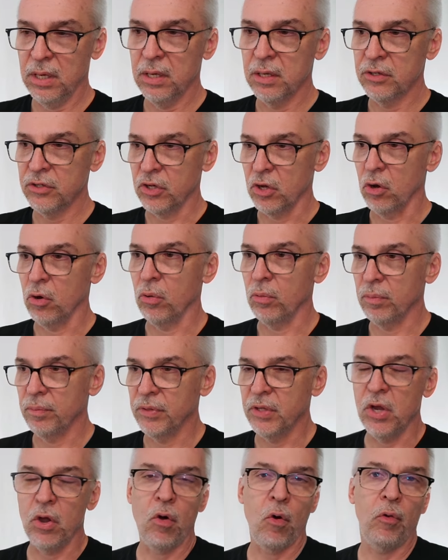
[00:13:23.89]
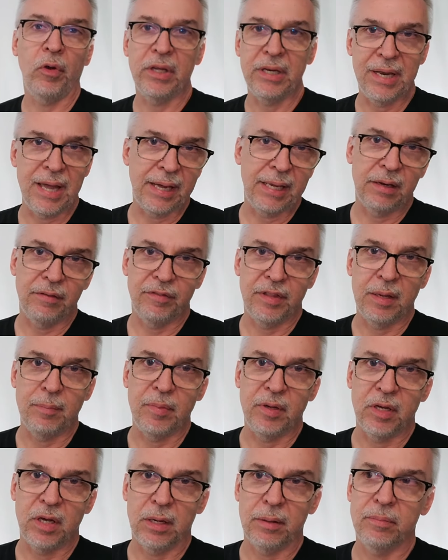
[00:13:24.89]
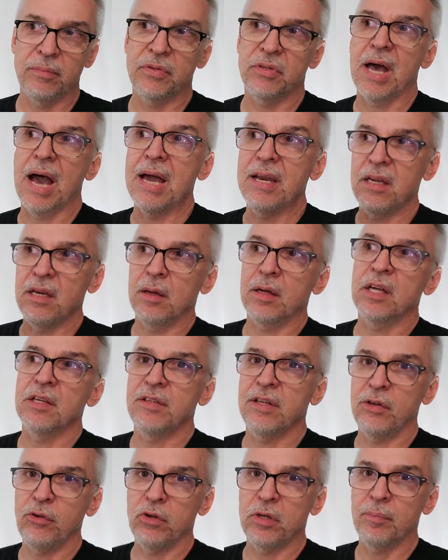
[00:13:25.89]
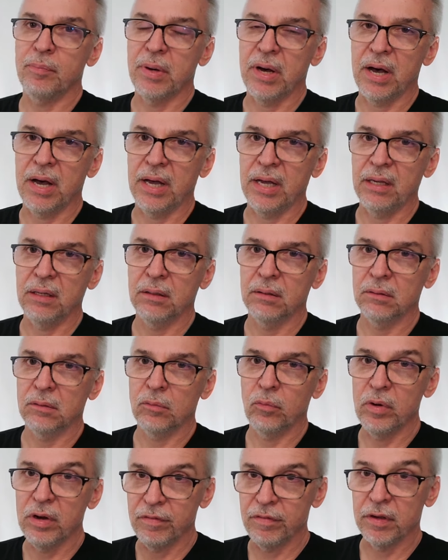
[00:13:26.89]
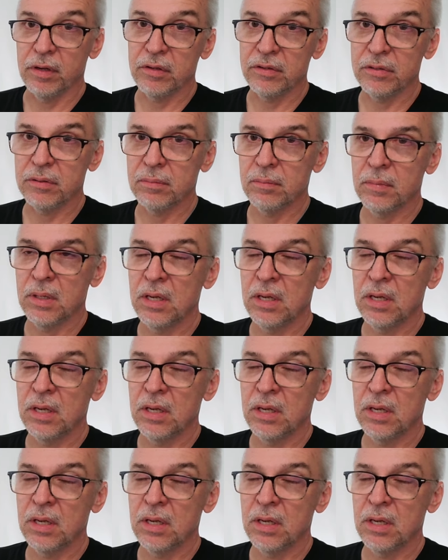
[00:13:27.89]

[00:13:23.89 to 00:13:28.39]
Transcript: So the only negative then becomes I need to continue to buy refills.